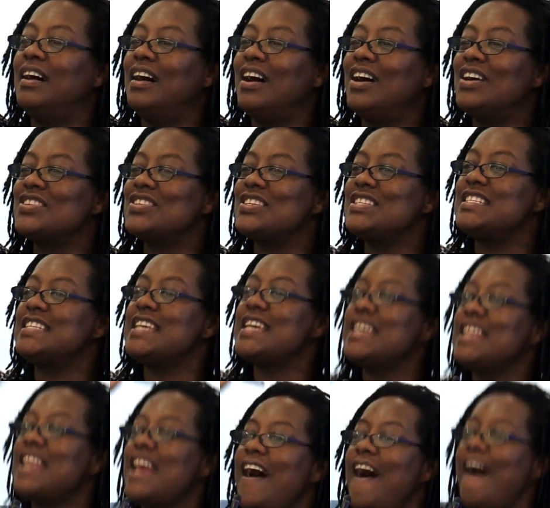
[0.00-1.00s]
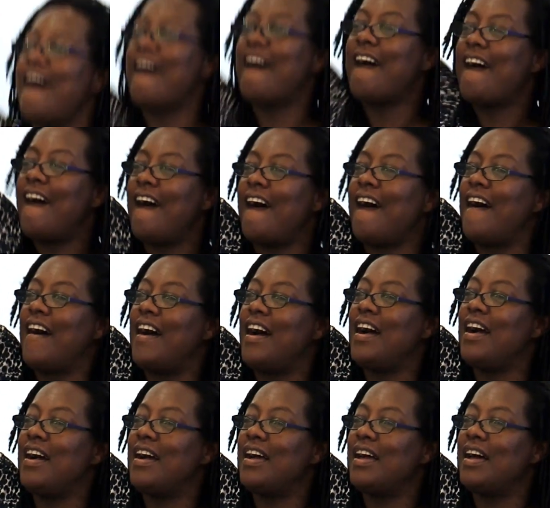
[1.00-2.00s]
Argentina.
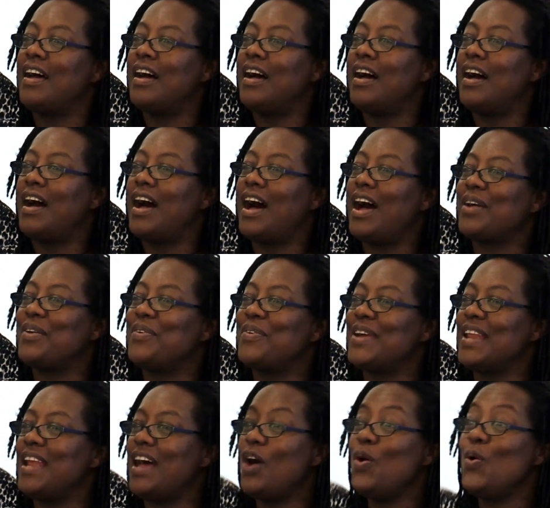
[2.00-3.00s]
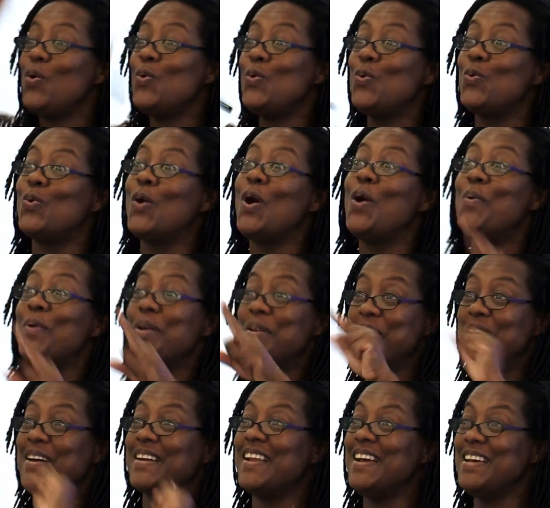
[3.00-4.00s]
Anguilla. Oh, one of
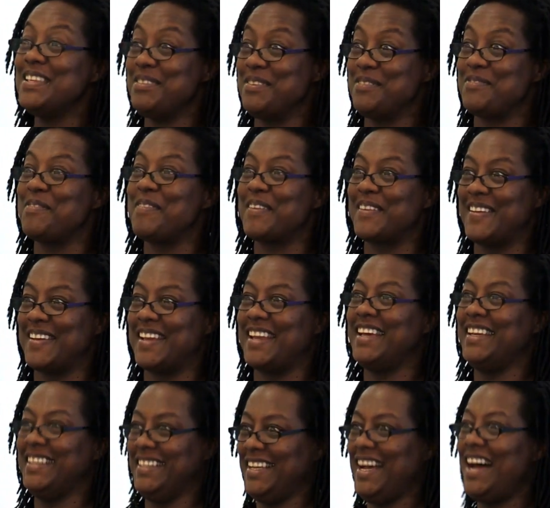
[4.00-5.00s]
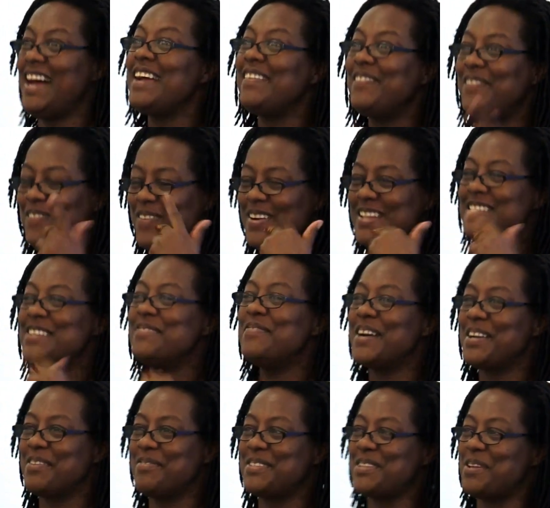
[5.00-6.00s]
my classes from Anguilla. I wondered
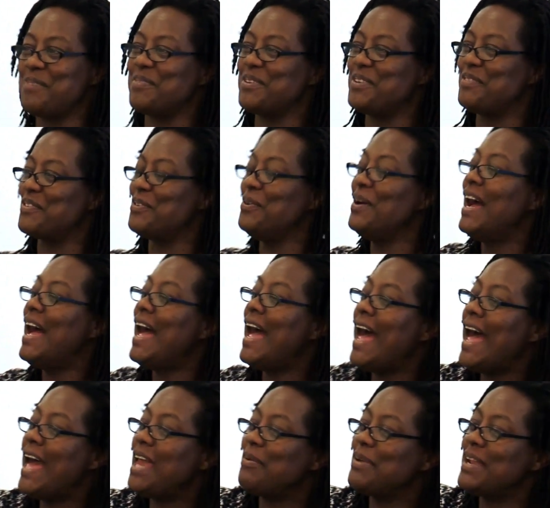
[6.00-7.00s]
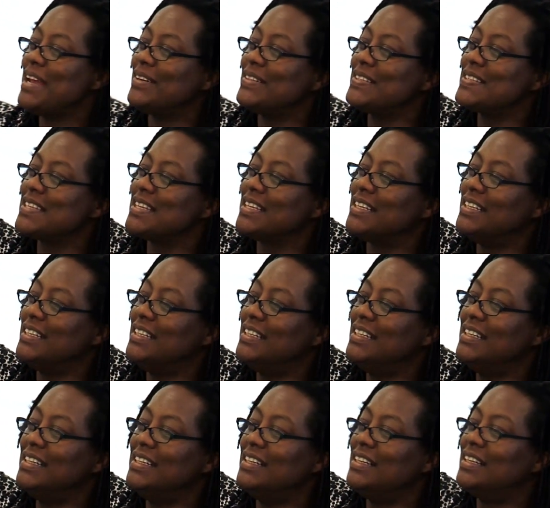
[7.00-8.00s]
why you were so beautiful. Anyone else?
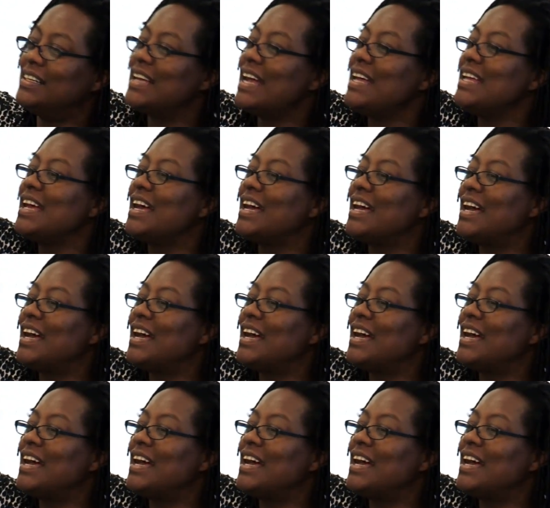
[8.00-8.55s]
Yes?